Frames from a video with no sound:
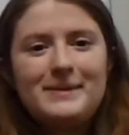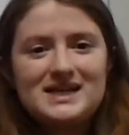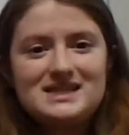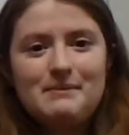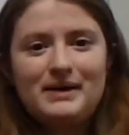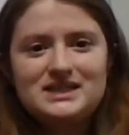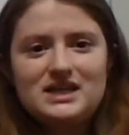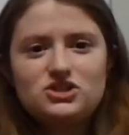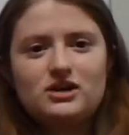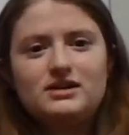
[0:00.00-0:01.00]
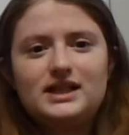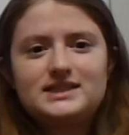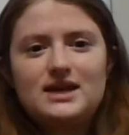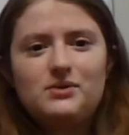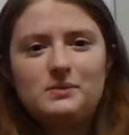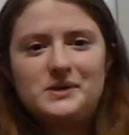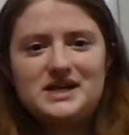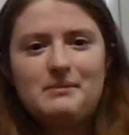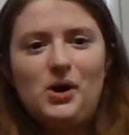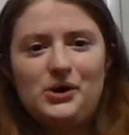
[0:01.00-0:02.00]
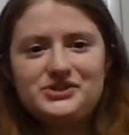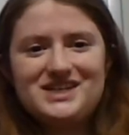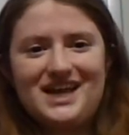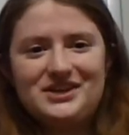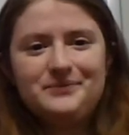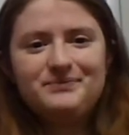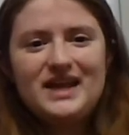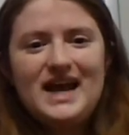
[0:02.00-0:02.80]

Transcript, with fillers: Bate Bate Chocolate one more time all together?